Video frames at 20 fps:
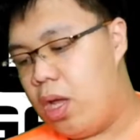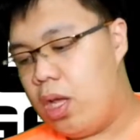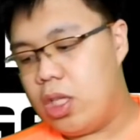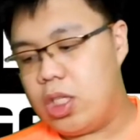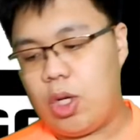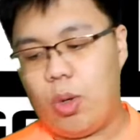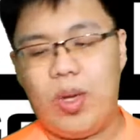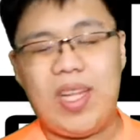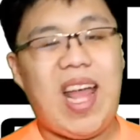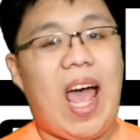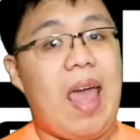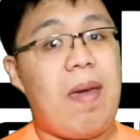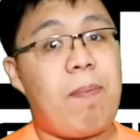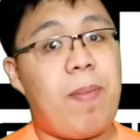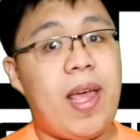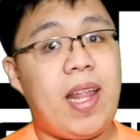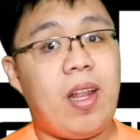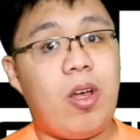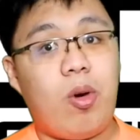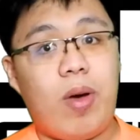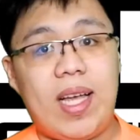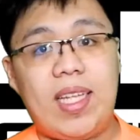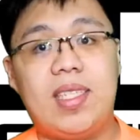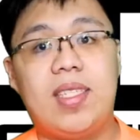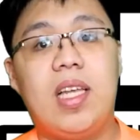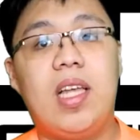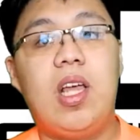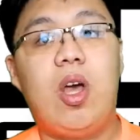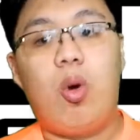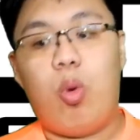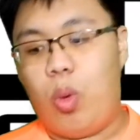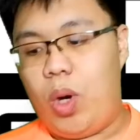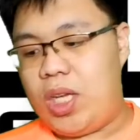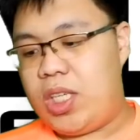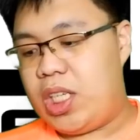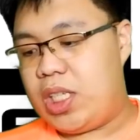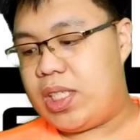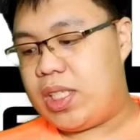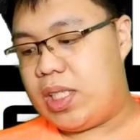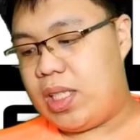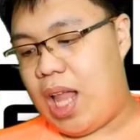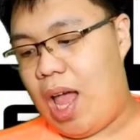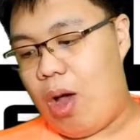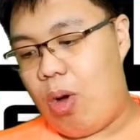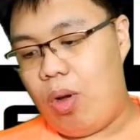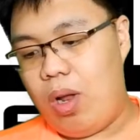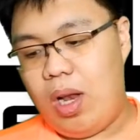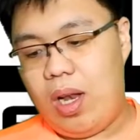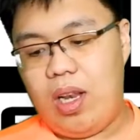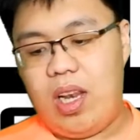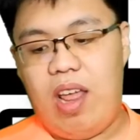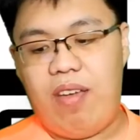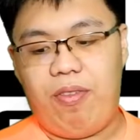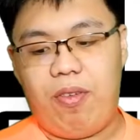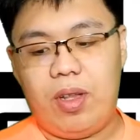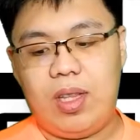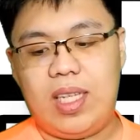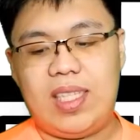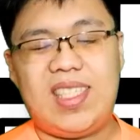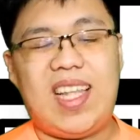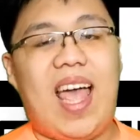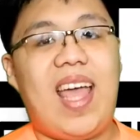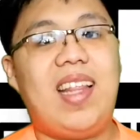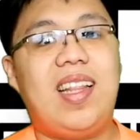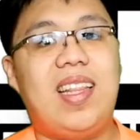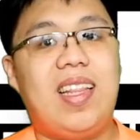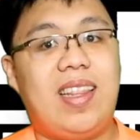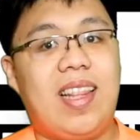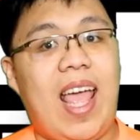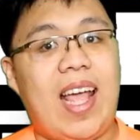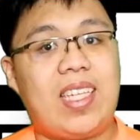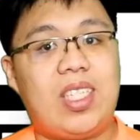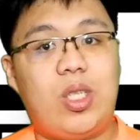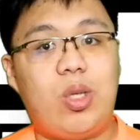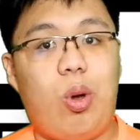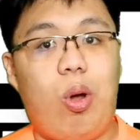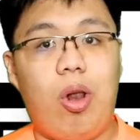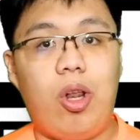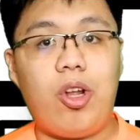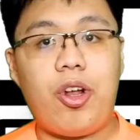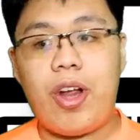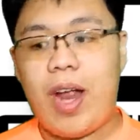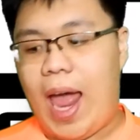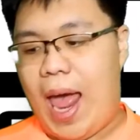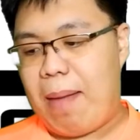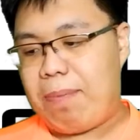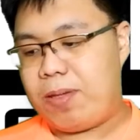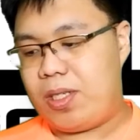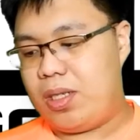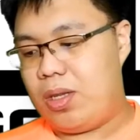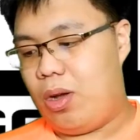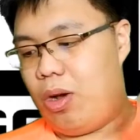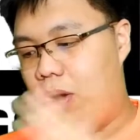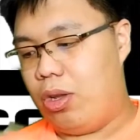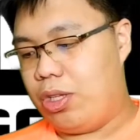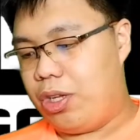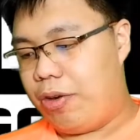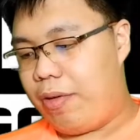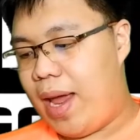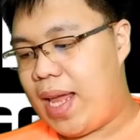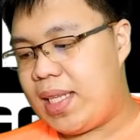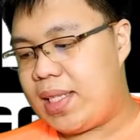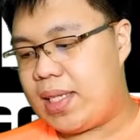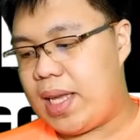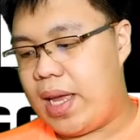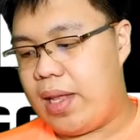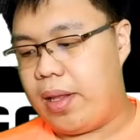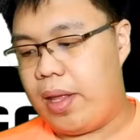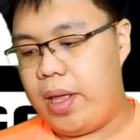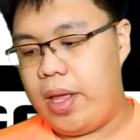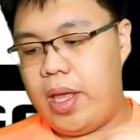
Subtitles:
So with iPadOS, widgets now live on the side next to all your apps on the right side.